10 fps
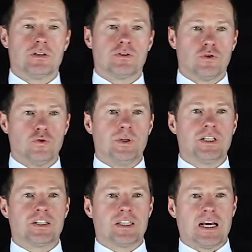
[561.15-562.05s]
2
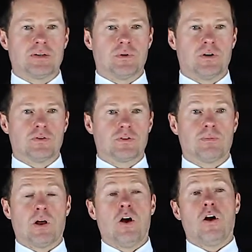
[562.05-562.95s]
meter sidewalls
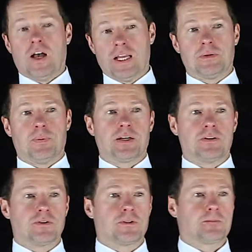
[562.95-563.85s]
or end
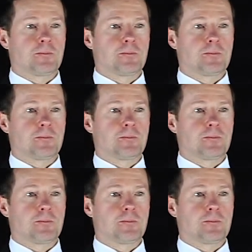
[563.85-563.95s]
panels.